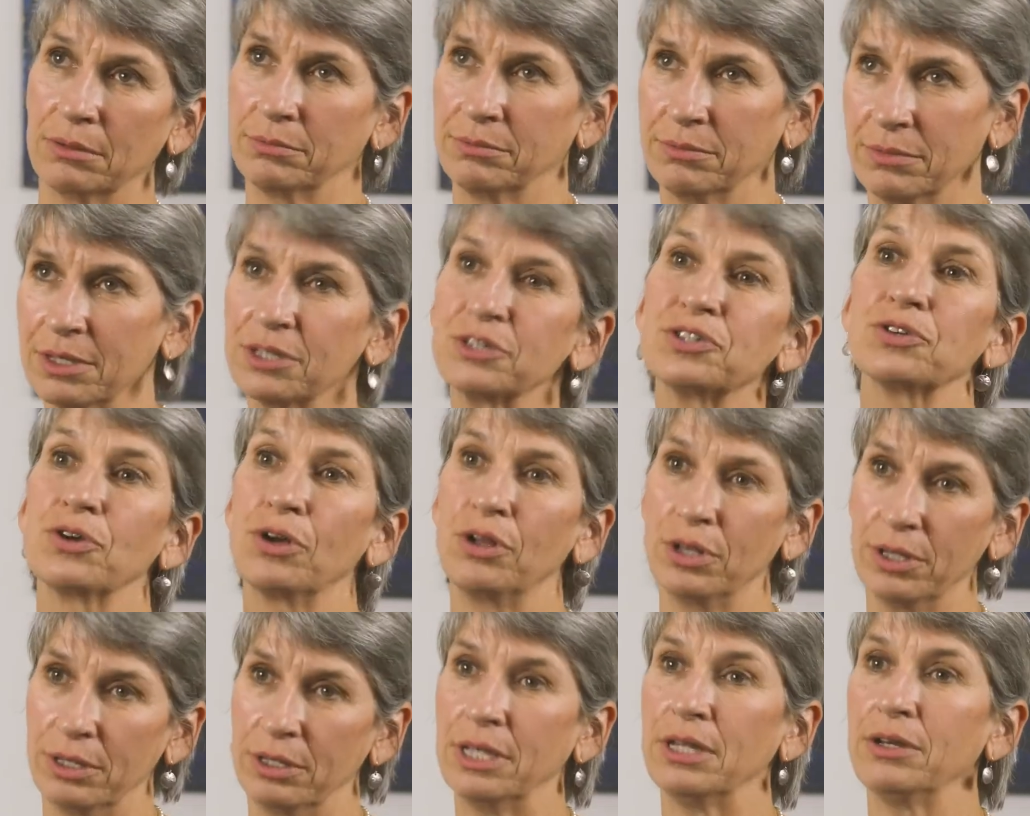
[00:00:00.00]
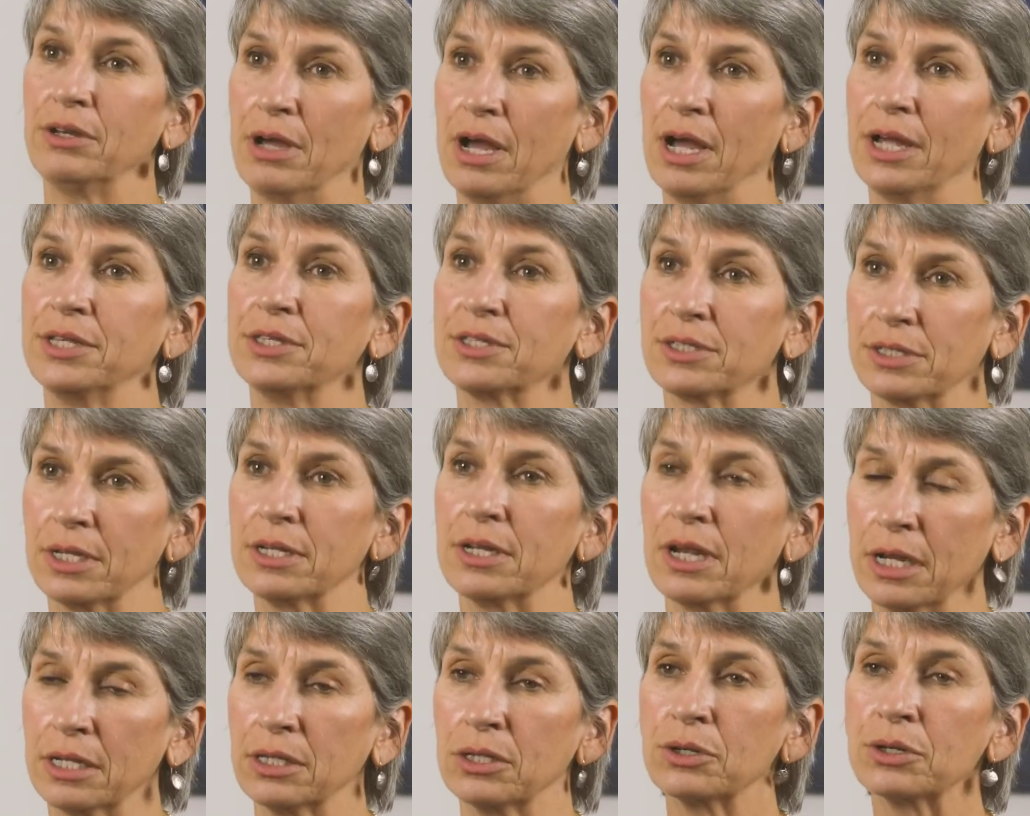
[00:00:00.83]
this is all in
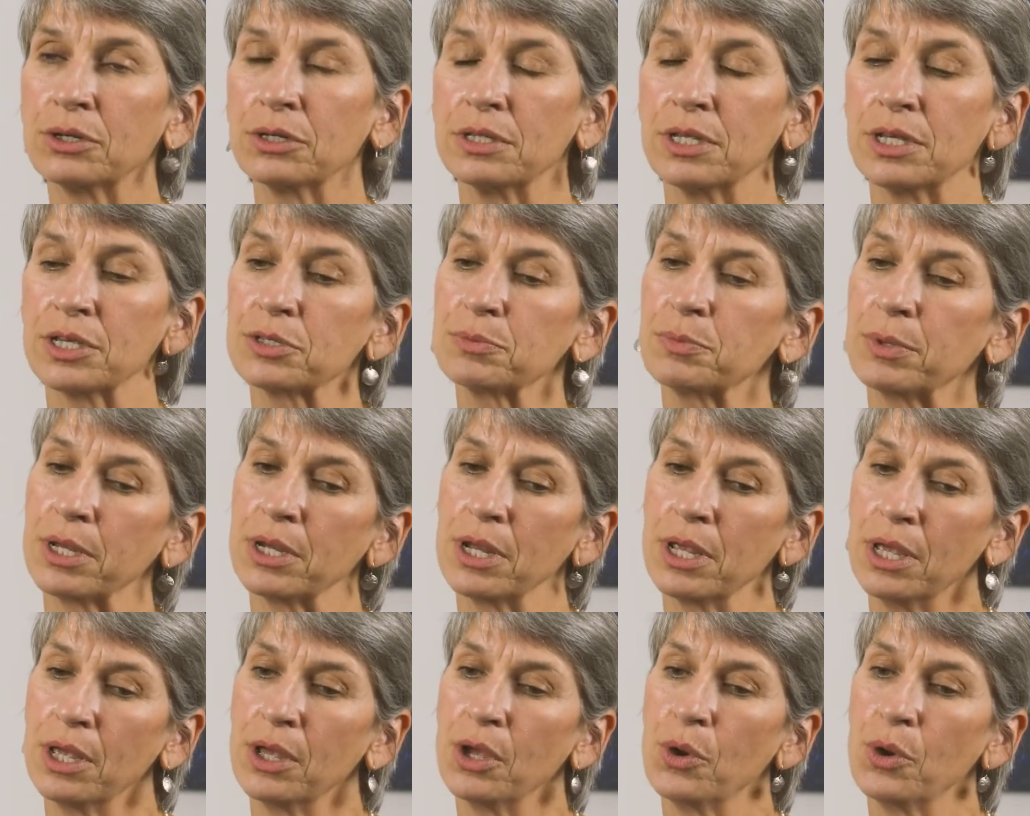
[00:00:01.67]
hindsight, I learned this, but